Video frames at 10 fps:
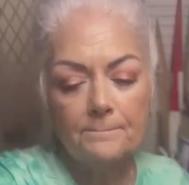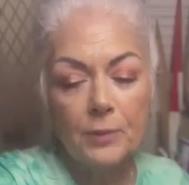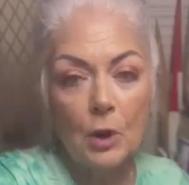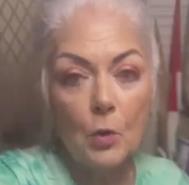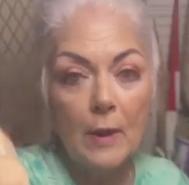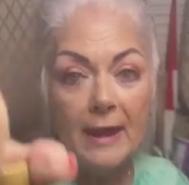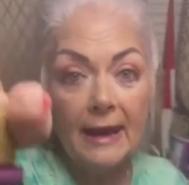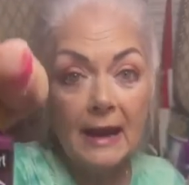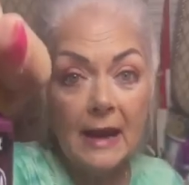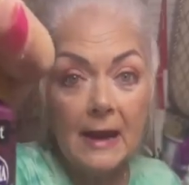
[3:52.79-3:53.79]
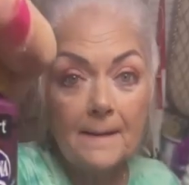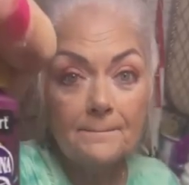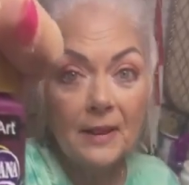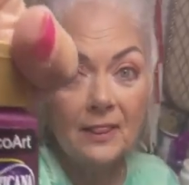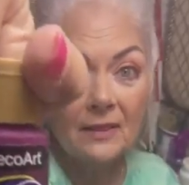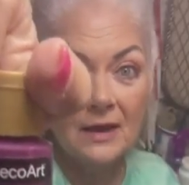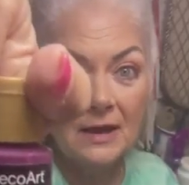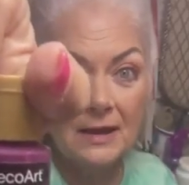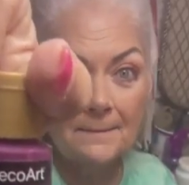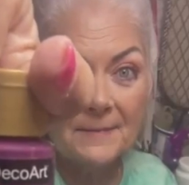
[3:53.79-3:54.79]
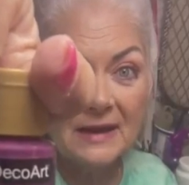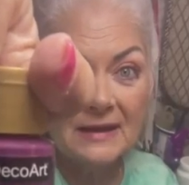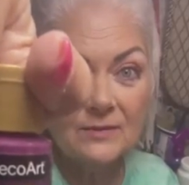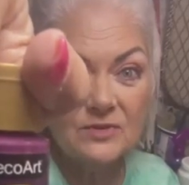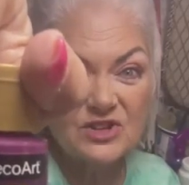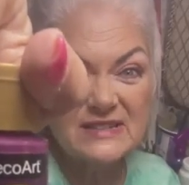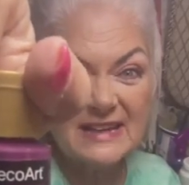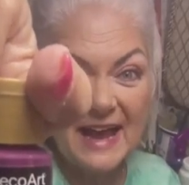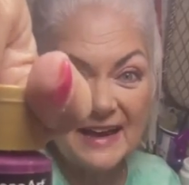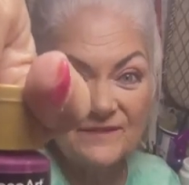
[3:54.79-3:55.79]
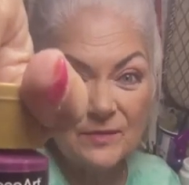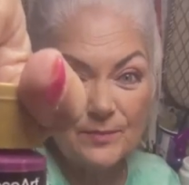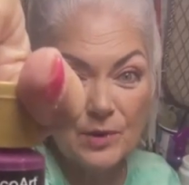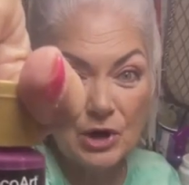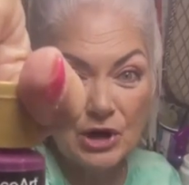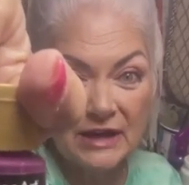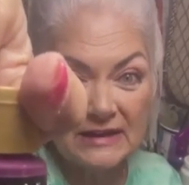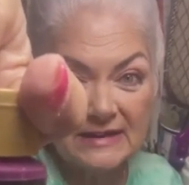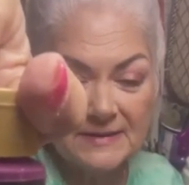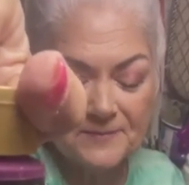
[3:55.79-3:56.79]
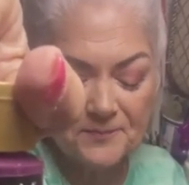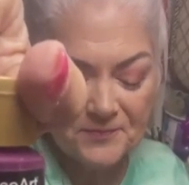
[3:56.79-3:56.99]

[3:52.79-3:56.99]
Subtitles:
Poetic Plum, just kind of a burgundy.